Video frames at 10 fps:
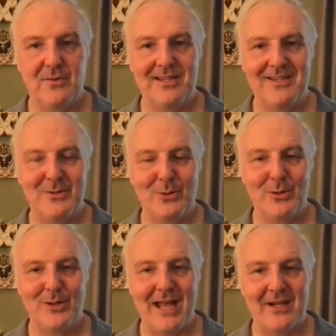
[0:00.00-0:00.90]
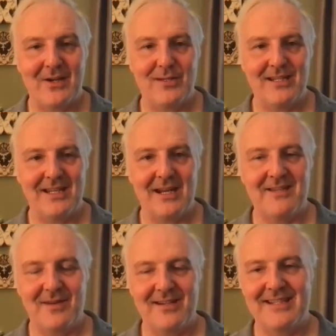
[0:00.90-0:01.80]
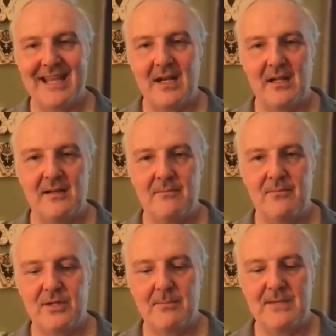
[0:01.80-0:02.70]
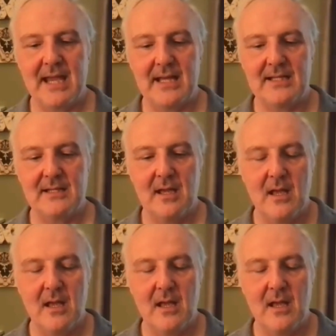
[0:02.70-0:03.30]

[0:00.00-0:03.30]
there was historical accuracy and it's very subtle and subtext.